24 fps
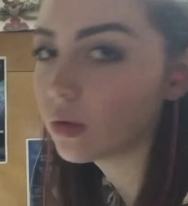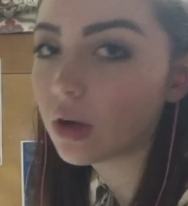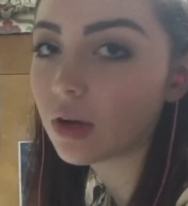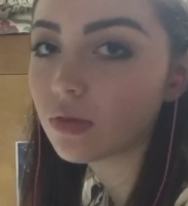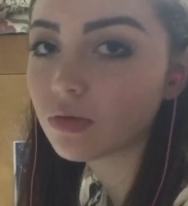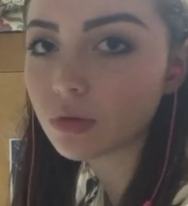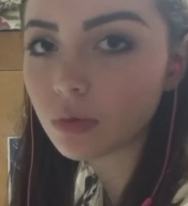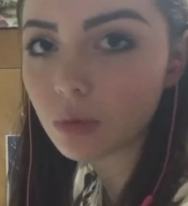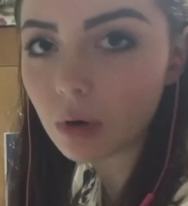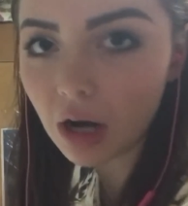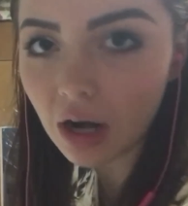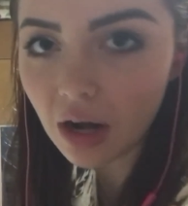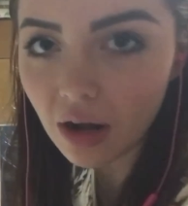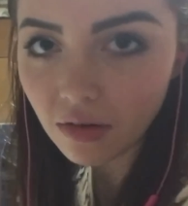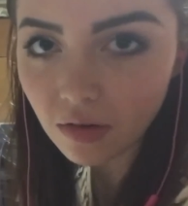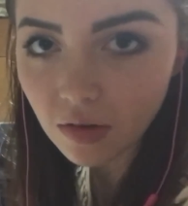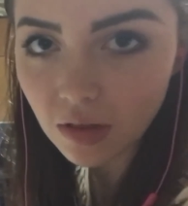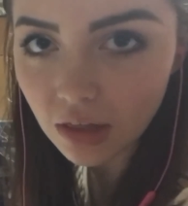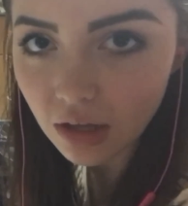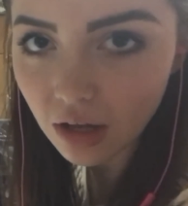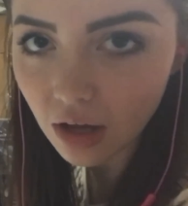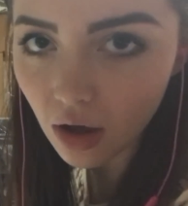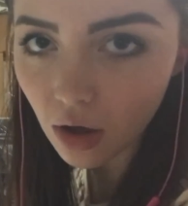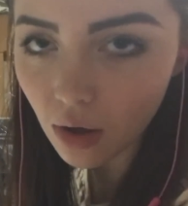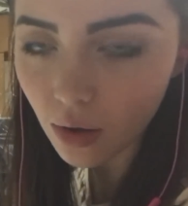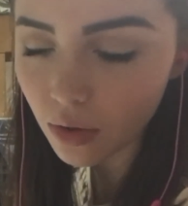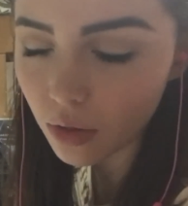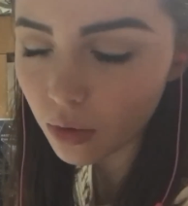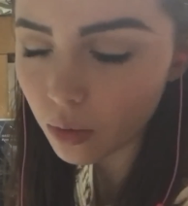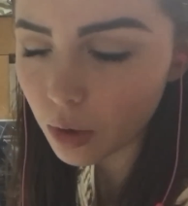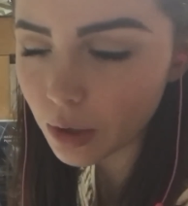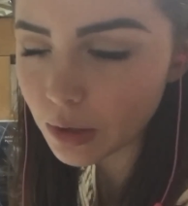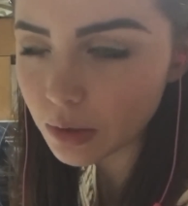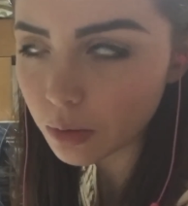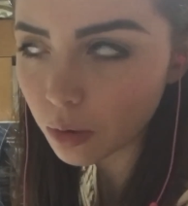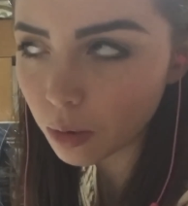have to write everything out,
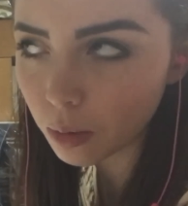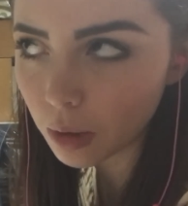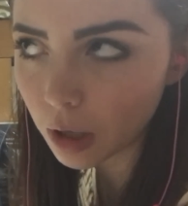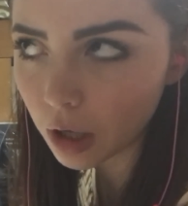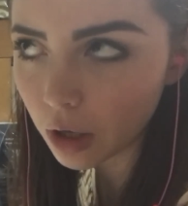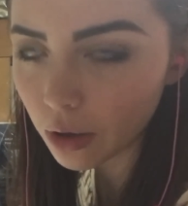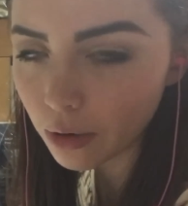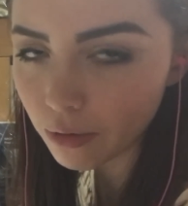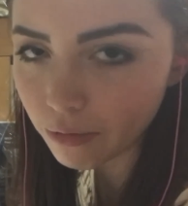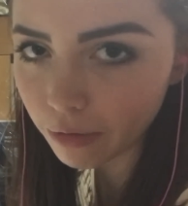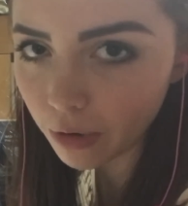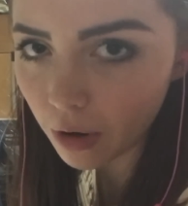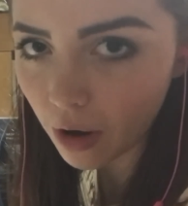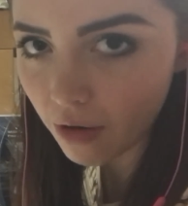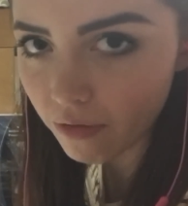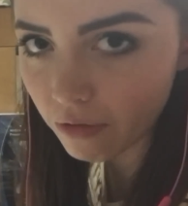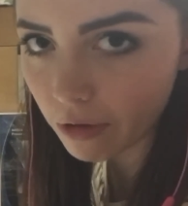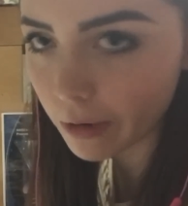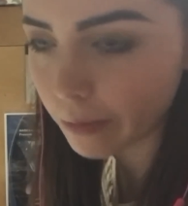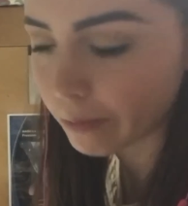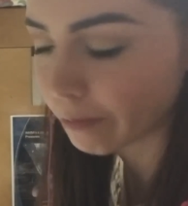otherwise we'll be here forever.